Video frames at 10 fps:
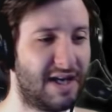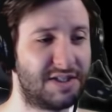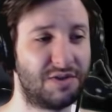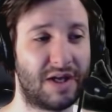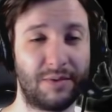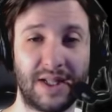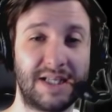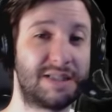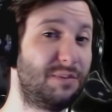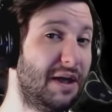And to do that with a
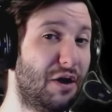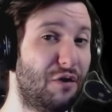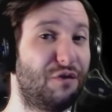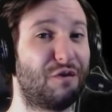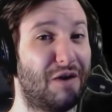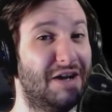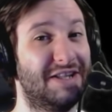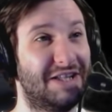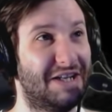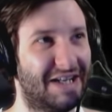spin-off rather
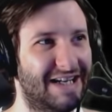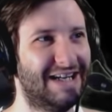than